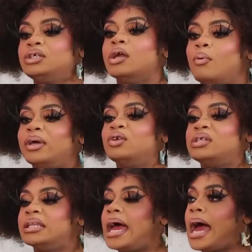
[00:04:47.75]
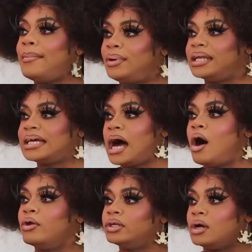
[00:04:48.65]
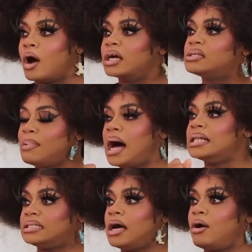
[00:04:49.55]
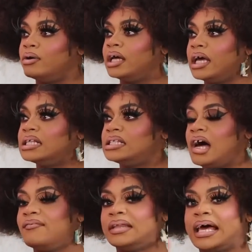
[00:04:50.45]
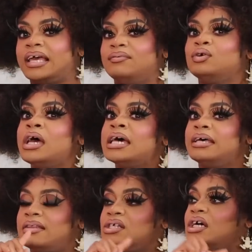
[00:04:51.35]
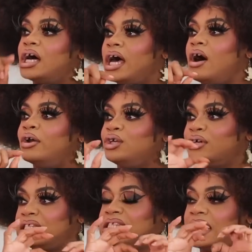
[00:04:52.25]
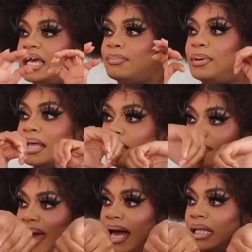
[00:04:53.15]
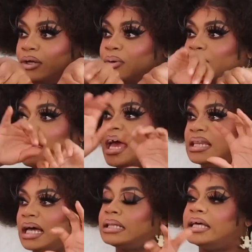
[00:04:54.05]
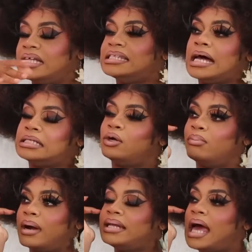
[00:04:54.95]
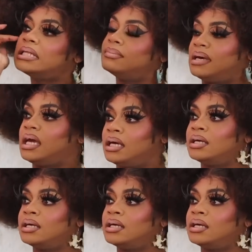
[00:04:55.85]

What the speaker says: You know when you see the apple and it got all the dark spots on it and stuff, and like if there's a cut on it, you can see it peeling back a little bit, and like the inside's a little brown. That's me.